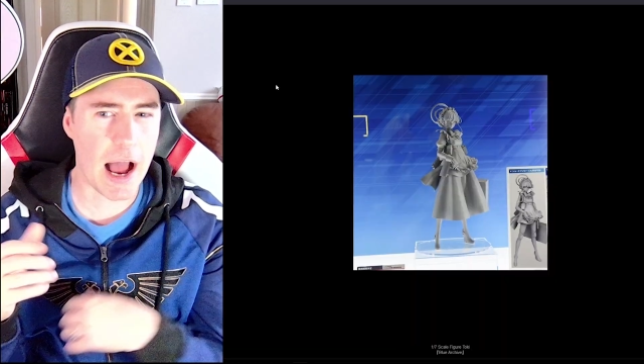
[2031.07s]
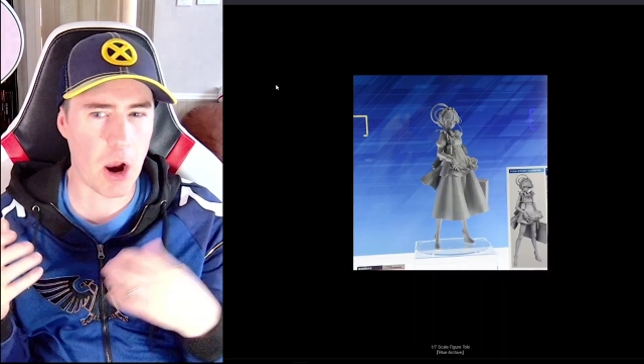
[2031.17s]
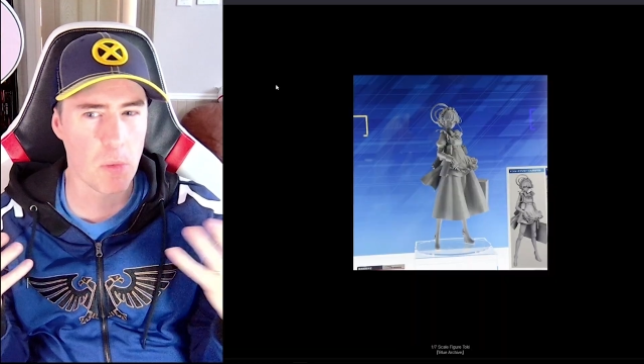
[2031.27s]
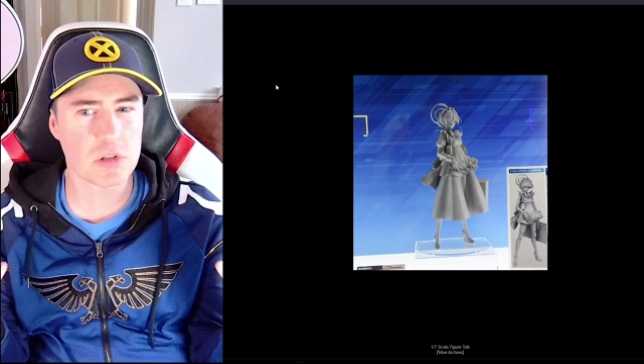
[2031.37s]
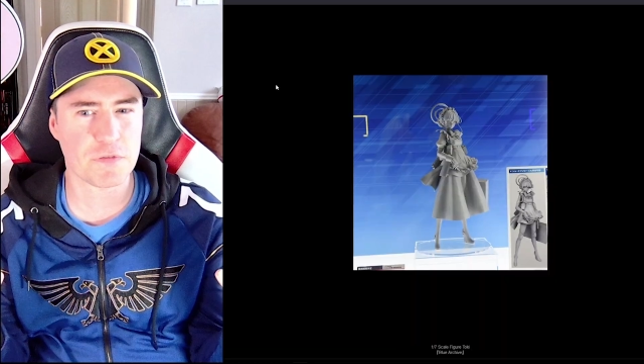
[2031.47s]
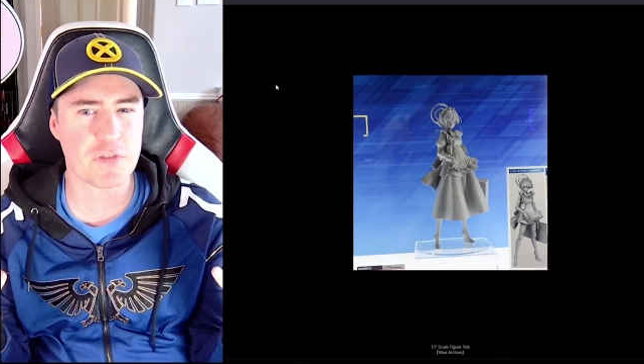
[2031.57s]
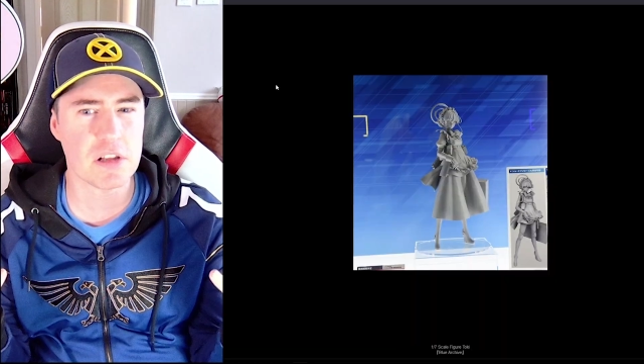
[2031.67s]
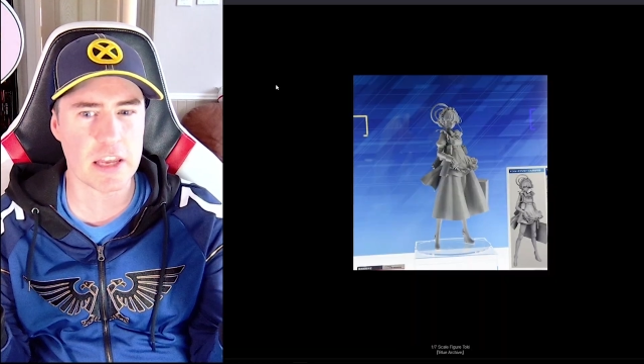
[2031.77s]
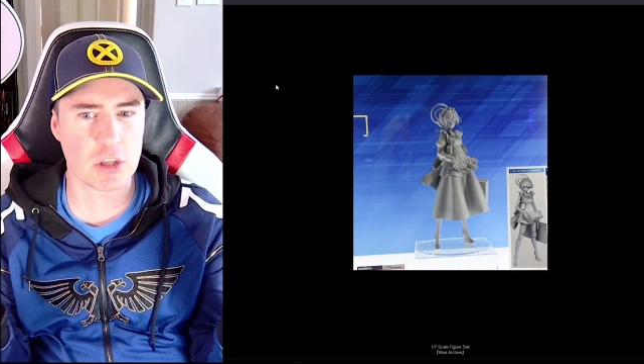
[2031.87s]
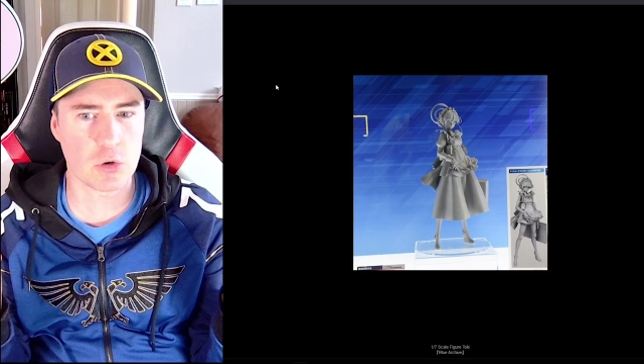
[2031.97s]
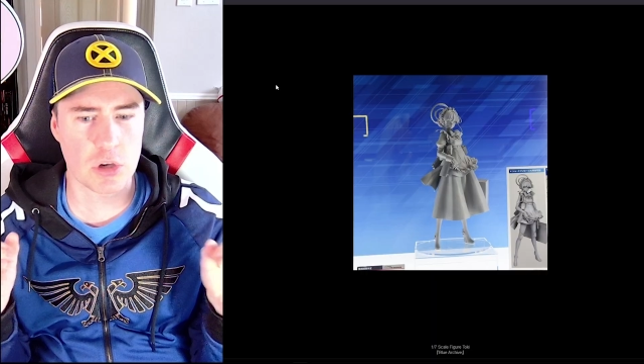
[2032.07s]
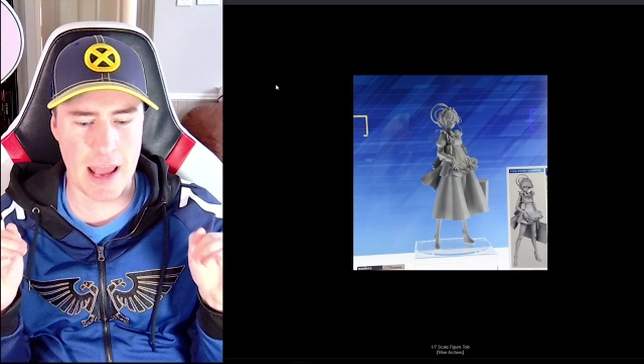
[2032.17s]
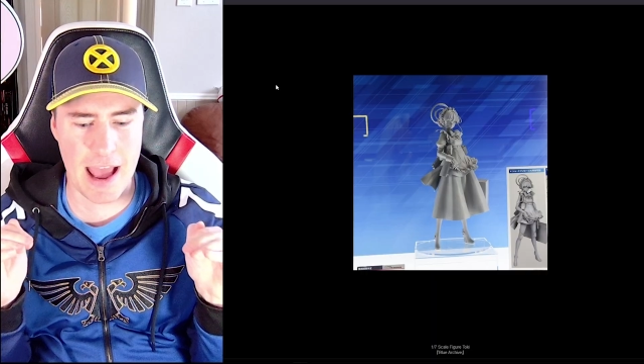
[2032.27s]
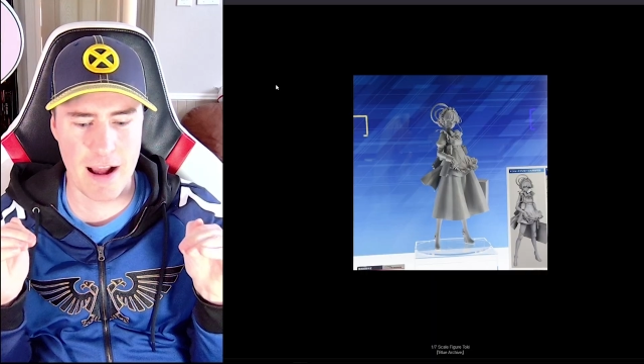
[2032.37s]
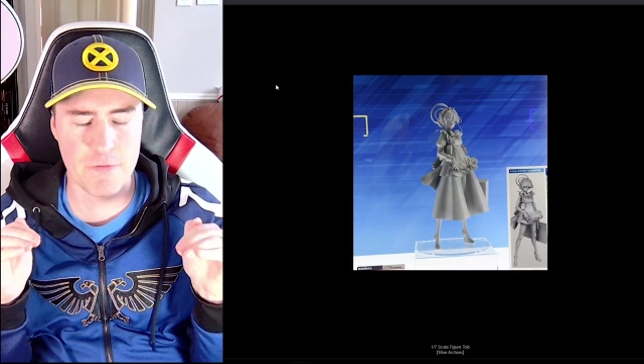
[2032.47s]
I almost feel like you could
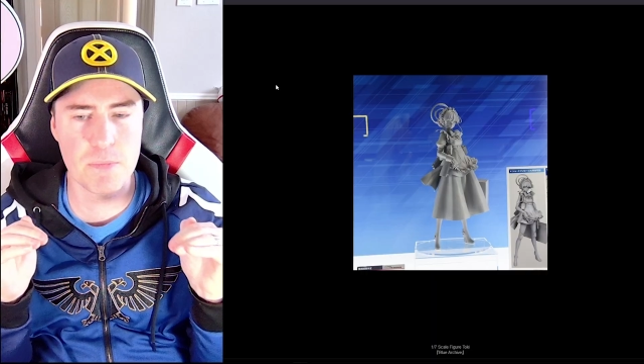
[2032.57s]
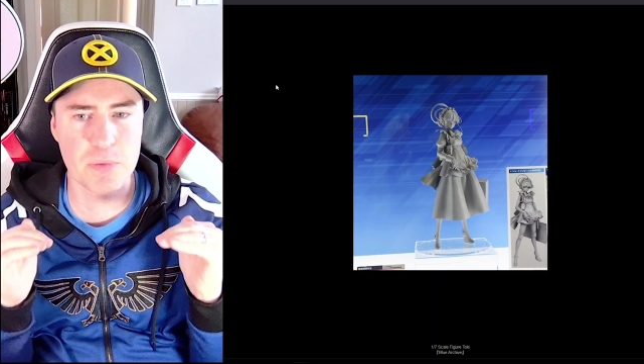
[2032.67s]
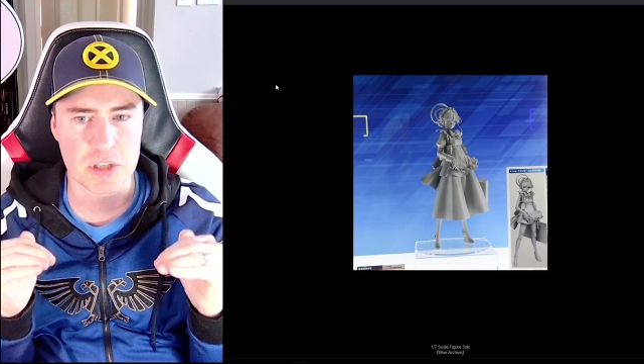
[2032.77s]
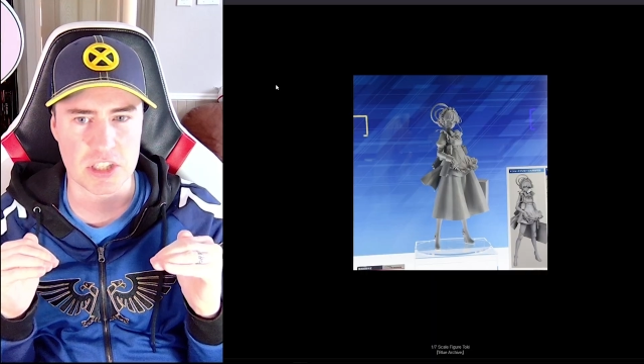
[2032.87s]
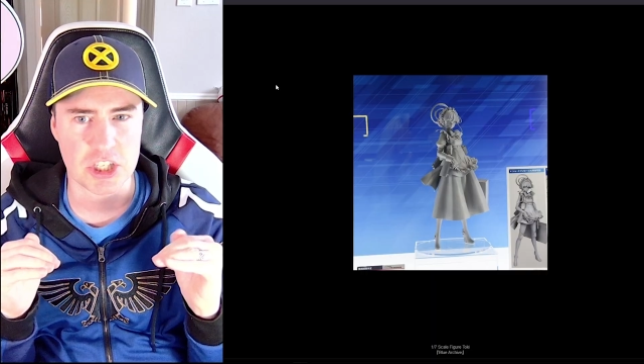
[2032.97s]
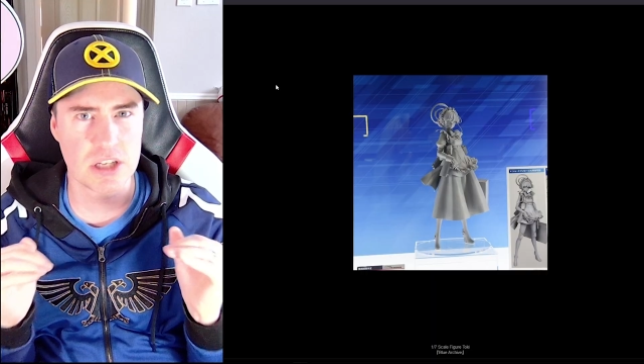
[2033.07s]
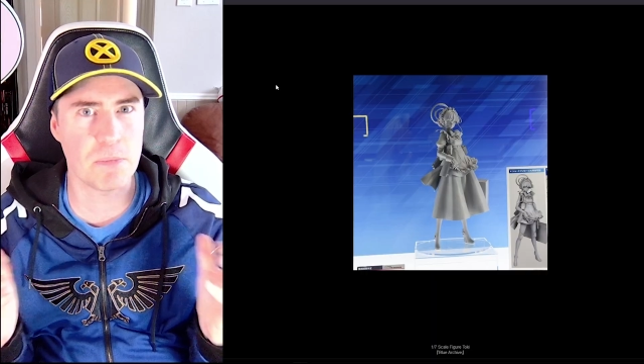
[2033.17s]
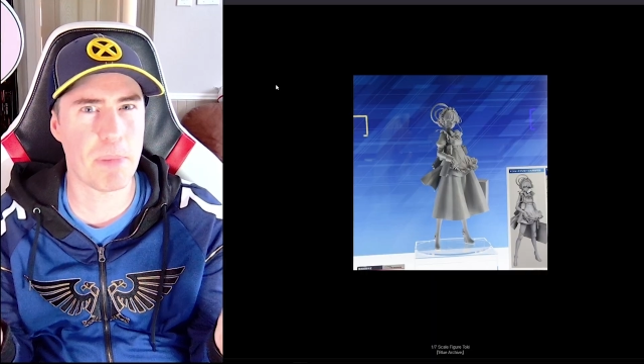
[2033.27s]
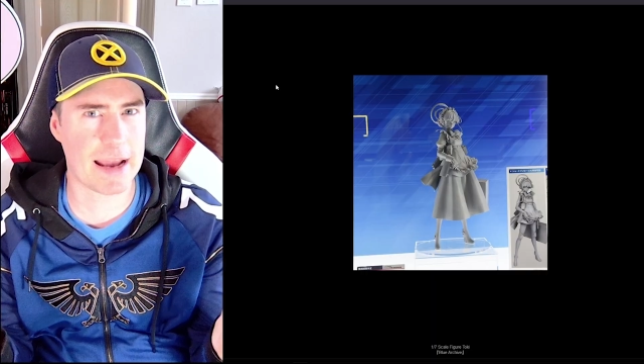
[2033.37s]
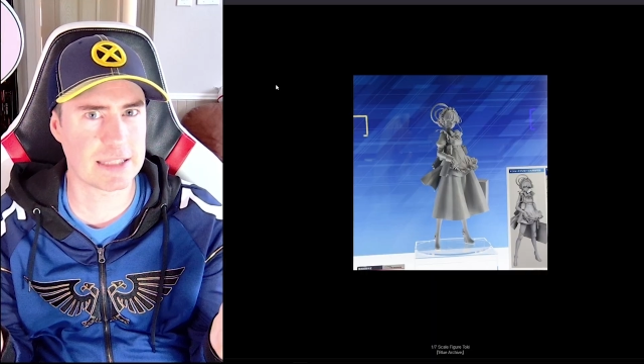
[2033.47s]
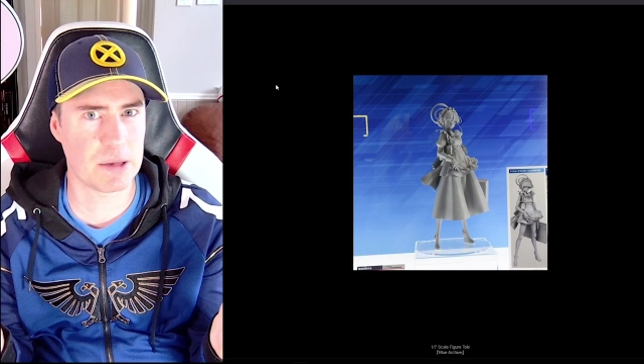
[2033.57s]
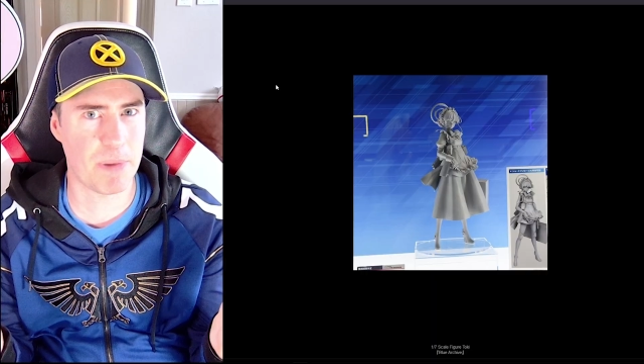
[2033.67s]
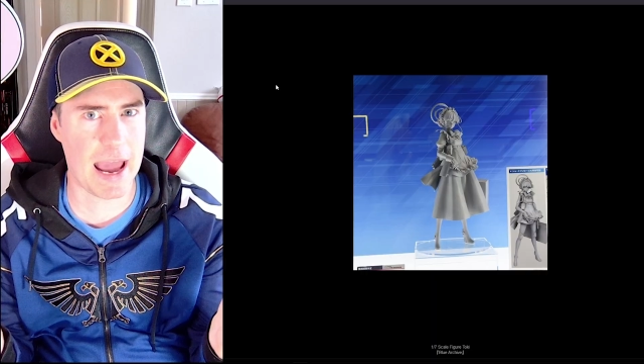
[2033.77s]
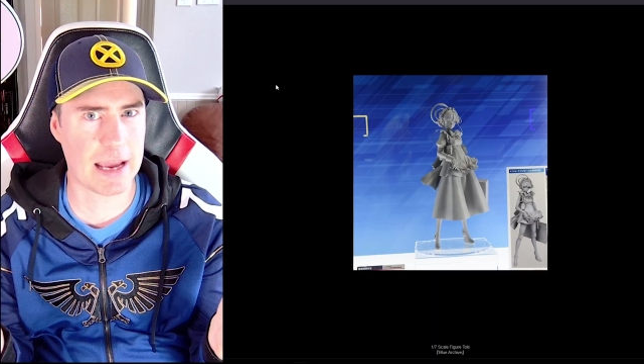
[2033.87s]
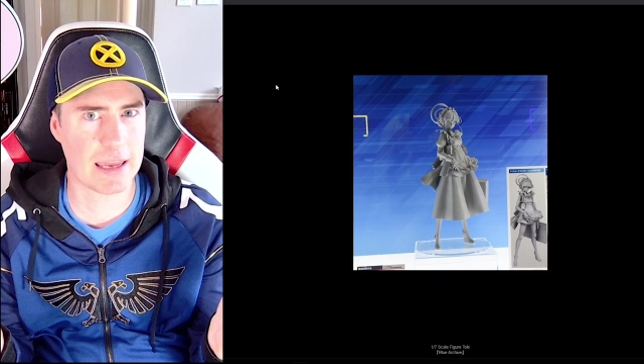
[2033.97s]
have them positioned back to
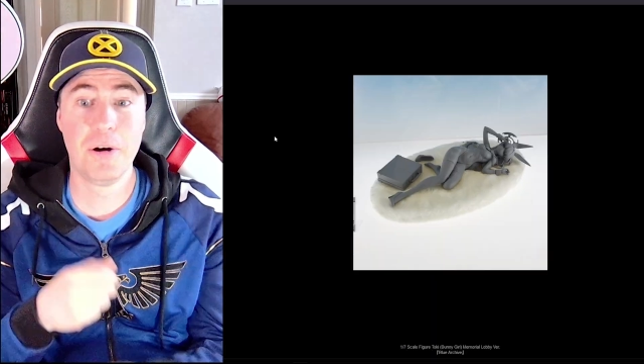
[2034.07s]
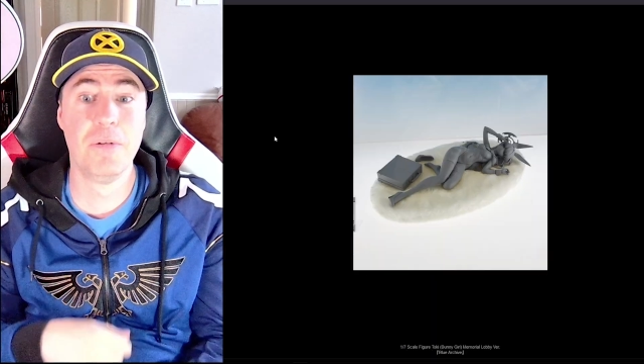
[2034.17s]
back.